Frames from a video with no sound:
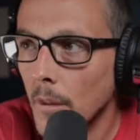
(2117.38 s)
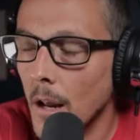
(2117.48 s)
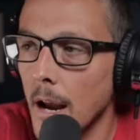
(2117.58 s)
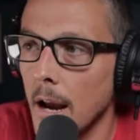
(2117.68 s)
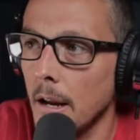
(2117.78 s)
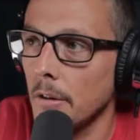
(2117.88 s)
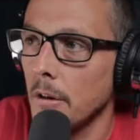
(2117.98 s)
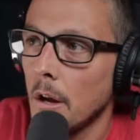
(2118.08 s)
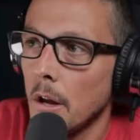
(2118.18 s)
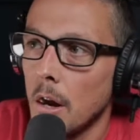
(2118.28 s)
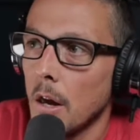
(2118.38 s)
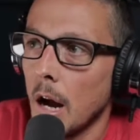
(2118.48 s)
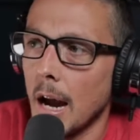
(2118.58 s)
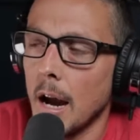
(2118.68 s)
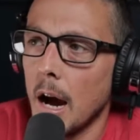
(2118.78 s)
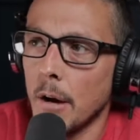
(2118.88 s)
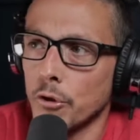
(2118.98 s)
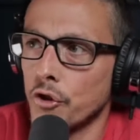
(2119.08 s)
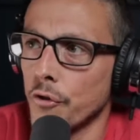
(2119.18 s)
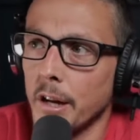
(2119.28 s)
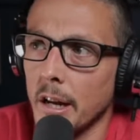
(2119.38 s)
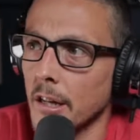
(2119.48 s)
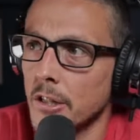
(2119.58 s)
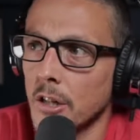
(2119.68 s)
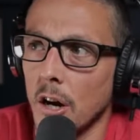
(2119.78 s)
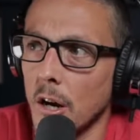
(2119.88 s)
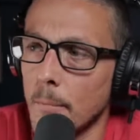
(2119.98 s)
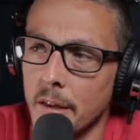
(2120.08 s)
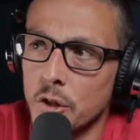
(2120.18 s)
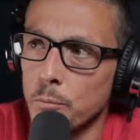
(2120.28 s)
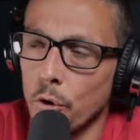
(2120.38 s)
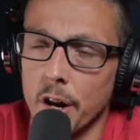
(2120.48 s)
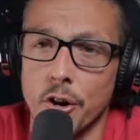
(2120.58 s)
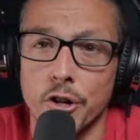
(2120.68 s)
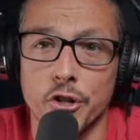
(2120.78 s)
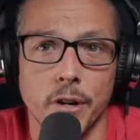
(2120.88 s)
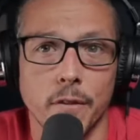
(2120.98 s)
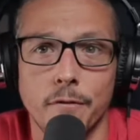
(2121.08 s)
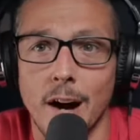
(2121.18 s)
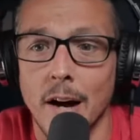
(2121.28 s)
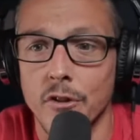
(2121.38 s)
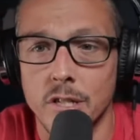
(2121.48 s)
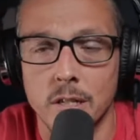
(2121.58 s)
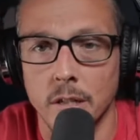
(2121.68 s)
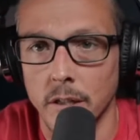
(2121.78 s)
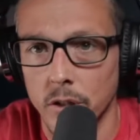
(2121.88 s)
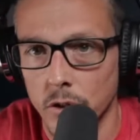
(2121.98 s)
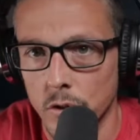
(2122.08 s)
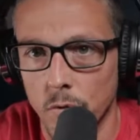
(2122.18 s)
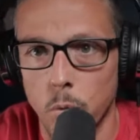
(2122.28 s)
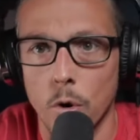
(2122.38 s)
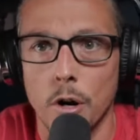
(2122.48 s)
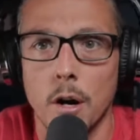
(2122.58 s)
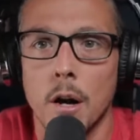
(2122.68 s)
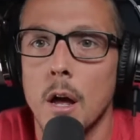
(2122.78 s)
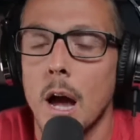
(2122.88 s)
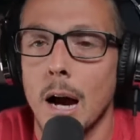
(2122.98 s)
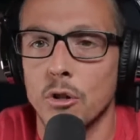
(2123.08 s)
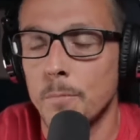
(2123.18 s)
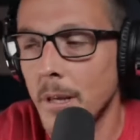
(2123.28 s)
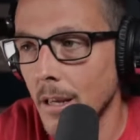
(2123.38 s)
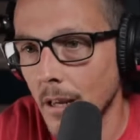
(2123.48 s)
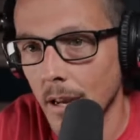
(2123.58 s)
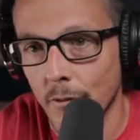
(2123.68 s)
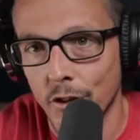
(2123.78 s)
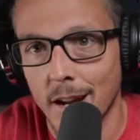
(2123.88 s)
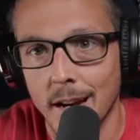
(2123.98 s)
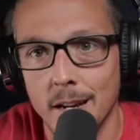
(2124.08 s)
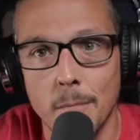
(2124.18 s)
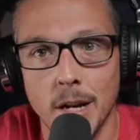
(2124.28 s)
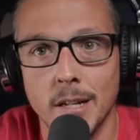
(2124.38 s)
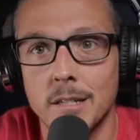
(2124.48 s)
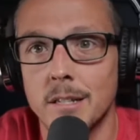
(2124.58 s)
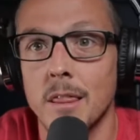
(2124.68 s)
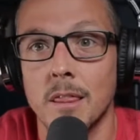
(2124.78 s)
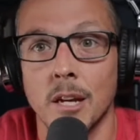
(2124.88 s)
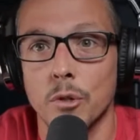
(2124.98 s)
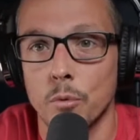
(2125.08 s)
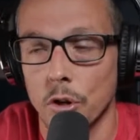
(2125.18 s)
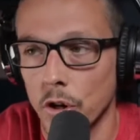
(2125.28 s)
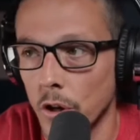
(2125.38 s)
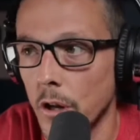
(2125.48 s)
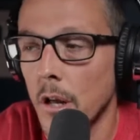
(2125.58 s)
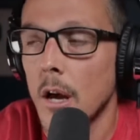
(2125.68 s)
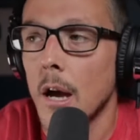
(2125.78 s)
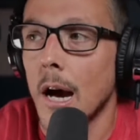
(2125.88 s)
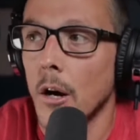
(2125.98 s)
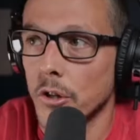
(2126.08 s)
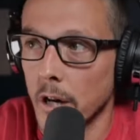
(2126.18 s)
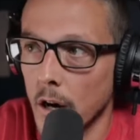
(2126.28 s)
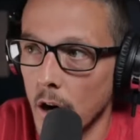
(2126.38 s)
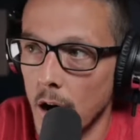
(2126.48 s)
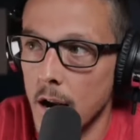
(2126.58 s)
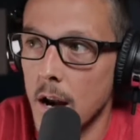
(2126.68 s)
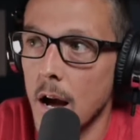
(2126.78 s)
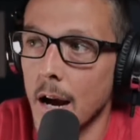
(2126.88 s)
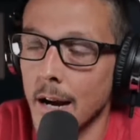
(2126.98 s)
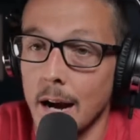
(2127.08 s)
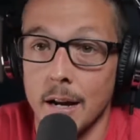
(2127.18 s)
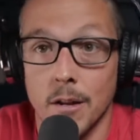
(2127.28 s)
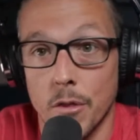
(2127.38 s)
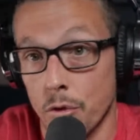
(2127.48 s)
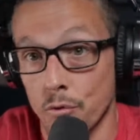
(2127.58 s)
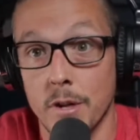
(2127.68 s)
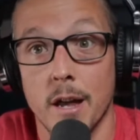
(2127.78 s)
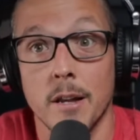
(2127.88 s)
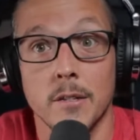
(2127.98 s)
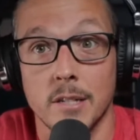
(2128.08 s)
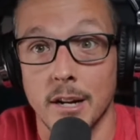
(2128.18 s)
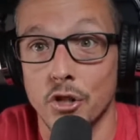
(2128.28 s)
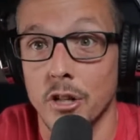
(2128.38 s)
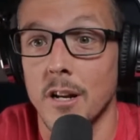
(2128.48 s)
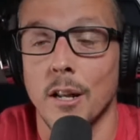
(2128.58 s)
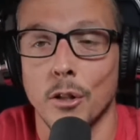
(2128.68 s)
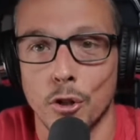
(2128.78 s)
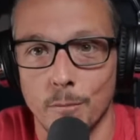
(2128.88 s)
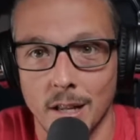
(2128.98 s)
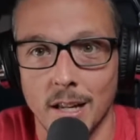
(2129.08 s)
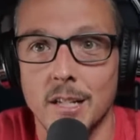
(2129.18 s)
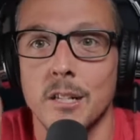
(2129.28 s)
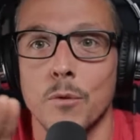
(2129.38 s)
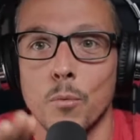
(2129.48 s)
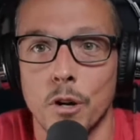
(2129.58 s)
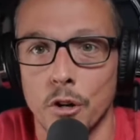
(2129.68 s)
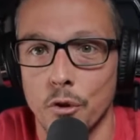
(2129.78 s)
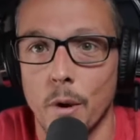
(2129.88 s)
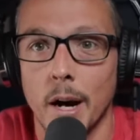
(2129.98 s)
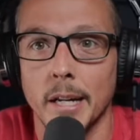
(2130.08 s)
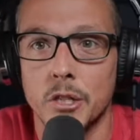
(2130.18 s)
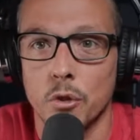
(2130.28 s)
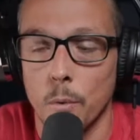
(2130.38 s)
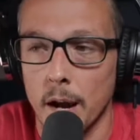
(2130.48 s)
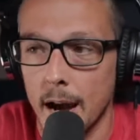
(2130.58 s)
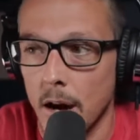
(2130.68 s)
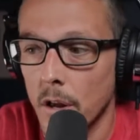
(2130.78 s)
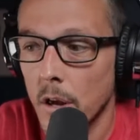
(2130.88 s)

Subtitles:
And I was drinking a ton. By this point, I'd already drank 5 or 6 liters of water. I was peeing every 90 minutes. Things were good. I was like, all right, I got through that section. I learned my lesson. We're going to do ice the way out.